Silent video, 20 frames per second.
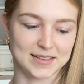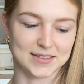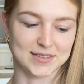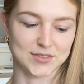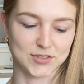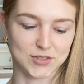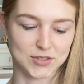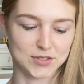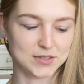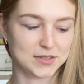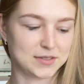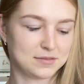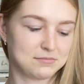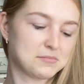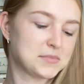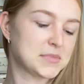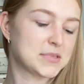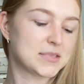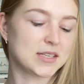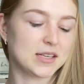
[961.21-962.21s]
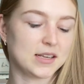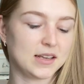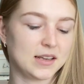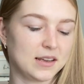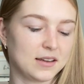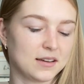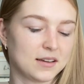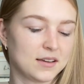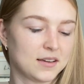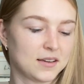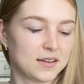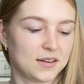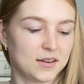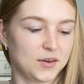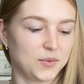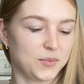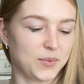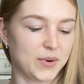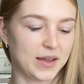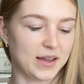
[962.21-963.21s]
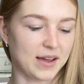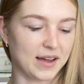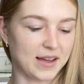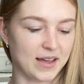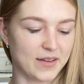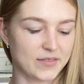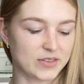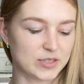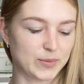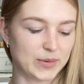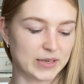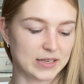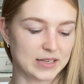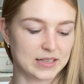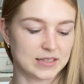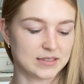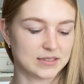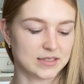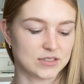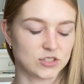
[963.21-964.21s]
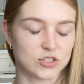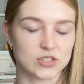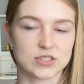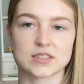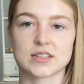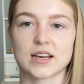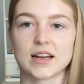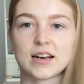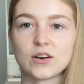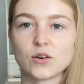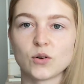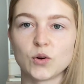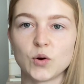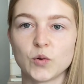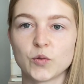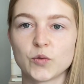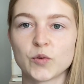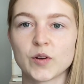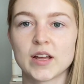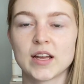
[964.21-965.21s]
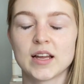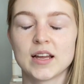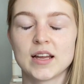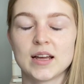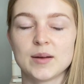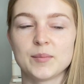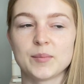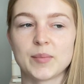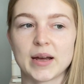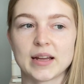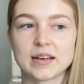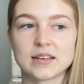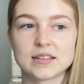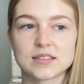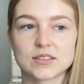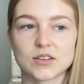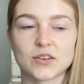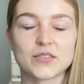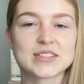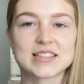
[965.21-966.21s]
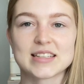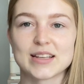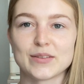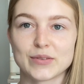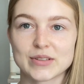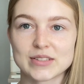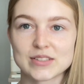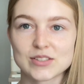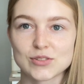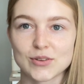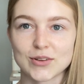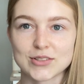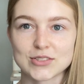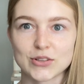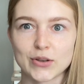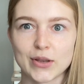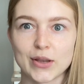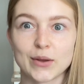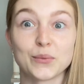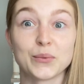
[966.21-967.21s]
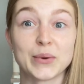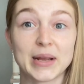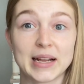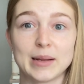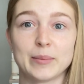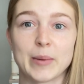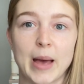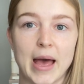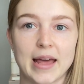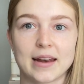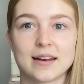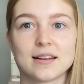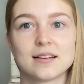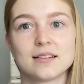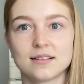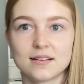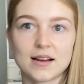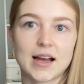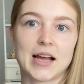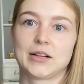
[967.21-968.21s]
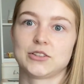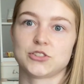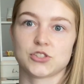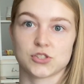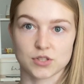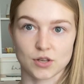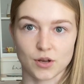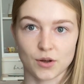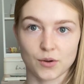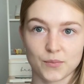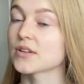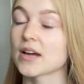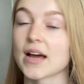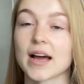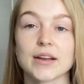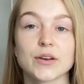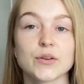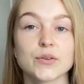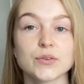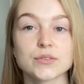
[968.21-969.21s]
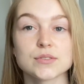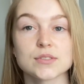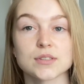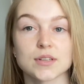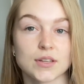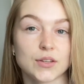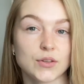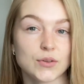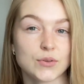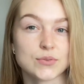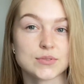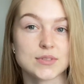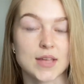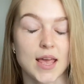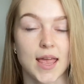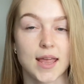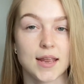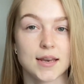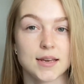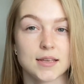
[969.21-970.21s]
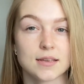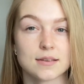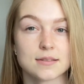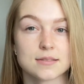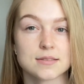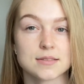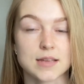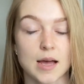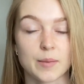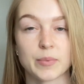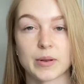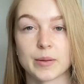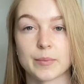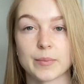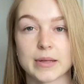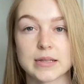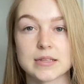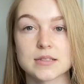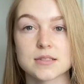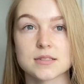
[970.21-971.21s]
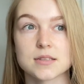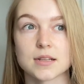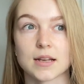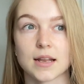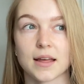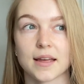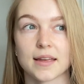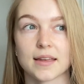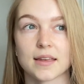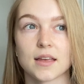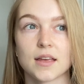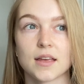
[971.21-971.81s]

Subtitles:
and just see where I have split ends and just cut it off. But obviously if it starts looking really bad, I'll just go. I don't use any supplements like,